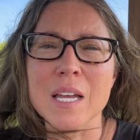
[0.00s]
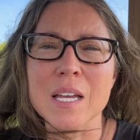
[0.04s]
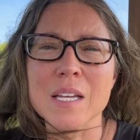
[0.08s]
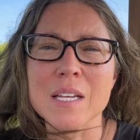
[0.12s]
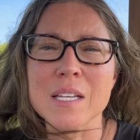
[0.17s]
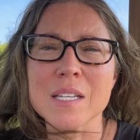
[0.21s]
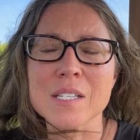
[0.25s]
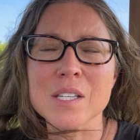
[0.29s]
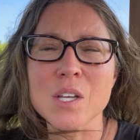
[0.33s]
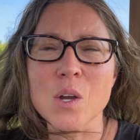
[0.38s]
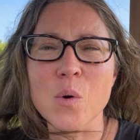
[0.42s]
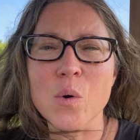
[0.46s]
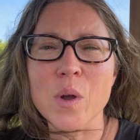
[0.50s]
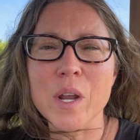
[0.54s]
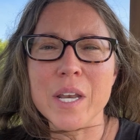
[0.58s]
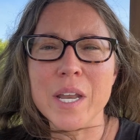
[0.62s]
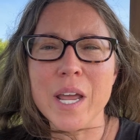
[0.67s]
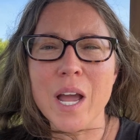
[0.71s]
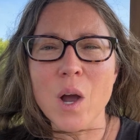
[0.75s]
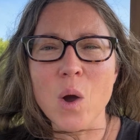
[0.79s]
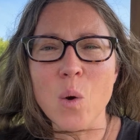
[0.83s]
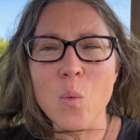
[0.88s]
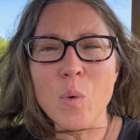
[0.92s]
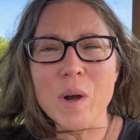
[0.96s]
So
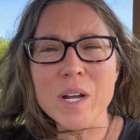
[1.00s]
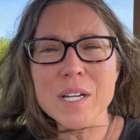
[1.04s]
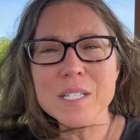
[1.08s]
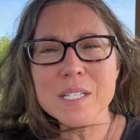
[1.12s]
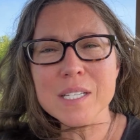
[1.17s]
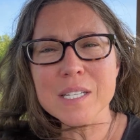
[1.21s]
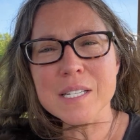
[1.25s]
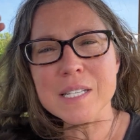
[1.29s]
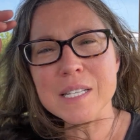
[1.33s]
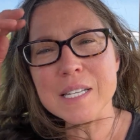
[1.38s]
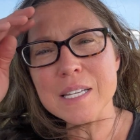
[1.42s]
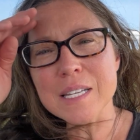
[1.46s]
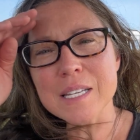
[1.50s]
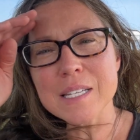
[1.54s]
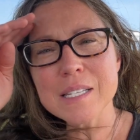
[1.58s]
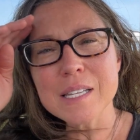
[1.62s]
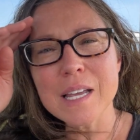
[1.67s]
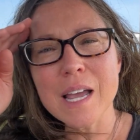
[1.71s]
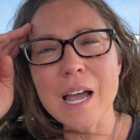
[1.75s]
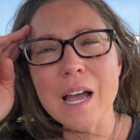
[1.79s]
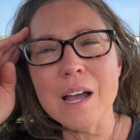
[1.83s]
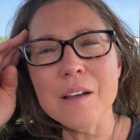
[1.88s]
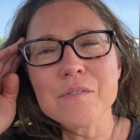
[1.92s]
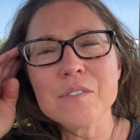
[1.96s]
now what does this
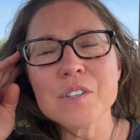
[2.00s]
have